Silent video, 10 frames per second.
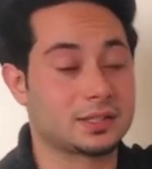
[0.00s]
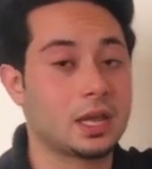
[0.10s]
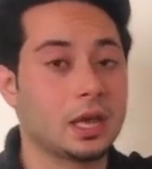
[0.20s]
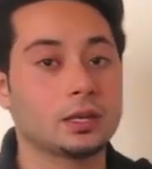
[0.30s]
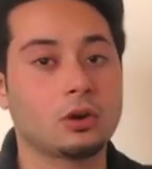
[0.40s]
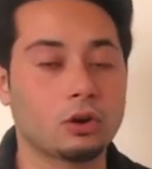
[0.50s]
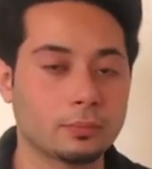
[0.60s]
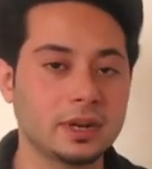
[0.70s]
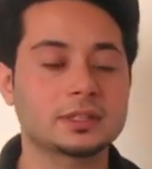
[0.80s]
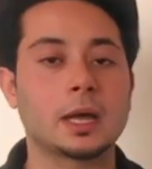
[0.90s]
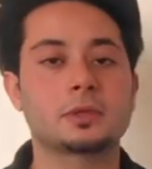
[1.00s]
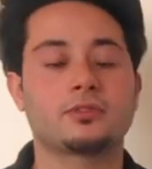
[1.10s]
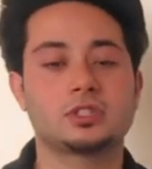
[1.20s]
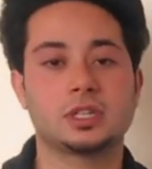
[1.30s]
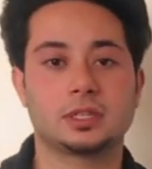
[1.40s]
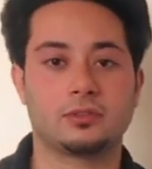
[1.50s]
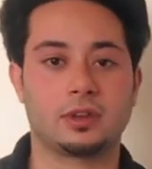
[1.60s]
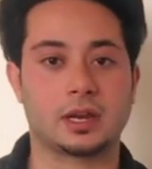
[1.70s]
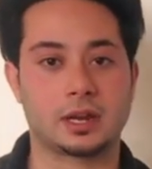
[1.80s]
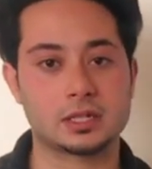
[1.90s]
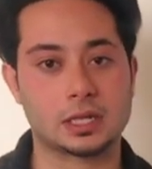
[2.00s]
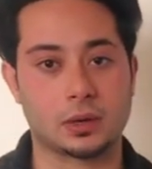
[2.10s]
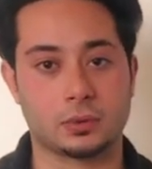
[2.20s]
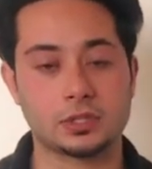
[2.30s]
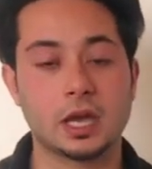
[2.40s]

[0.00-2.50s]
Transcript: There are many types of adjective in English language